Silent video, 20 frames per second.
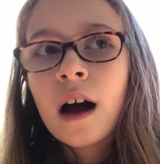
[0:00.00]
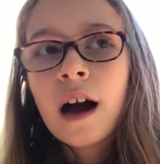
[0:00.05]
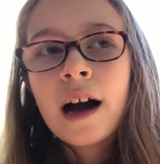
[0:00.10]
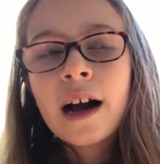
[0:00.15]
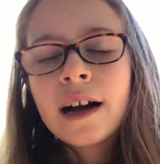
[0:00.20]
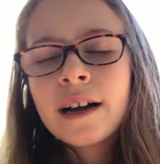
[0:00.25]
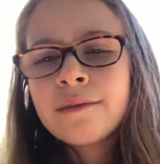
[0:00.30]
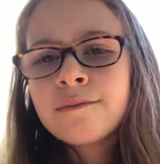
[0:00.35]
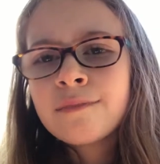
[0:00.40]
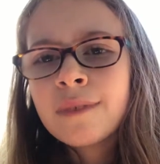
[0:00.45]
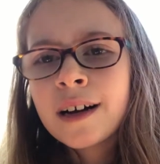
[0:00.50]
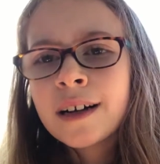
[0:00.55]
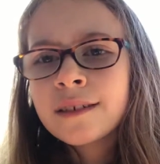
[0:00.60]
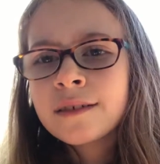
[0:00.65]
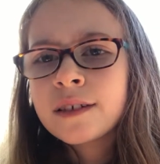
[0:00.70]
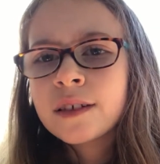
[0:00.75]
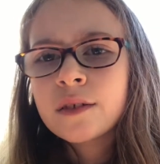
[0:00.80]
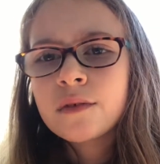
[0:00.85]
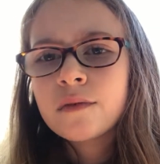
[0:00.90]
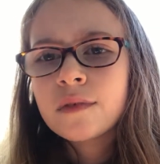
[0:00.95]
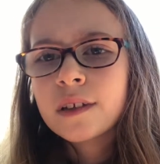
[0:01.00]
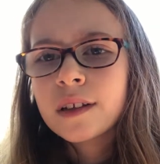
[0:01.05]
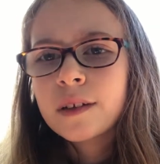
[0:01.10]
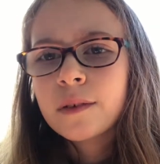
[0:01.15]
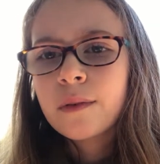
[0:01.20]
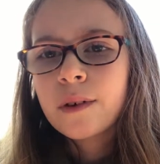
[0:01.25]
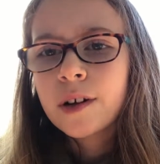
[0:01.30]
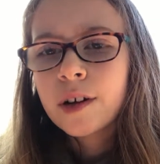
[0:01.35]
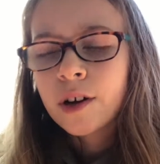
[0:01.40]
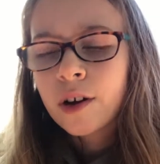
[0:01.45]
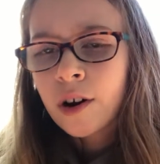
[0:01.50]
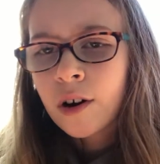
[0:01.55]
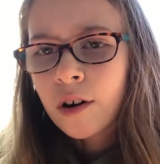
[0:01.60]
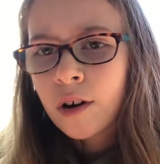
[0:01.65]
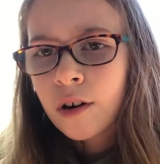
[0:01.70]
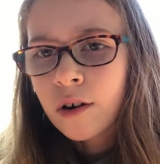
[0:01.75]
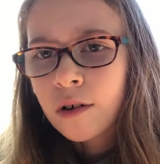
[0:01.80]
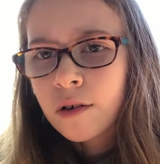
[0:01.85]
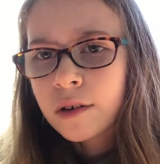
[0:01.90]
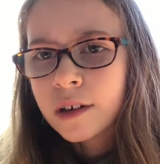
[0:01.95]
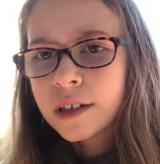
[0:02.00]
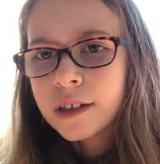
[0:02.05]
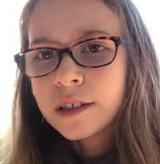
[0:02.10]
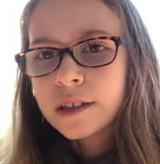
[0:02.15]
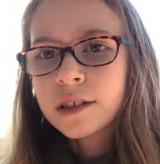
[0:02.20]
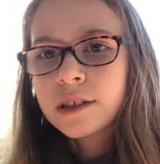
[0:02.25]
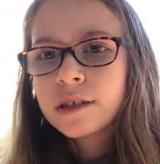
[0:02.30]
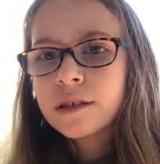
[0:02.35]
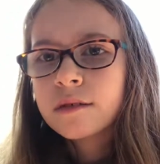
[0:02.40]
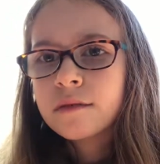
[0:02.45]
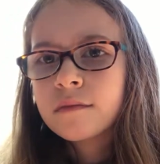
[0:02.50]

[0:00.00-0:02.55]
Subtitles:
I didn't really want to go, and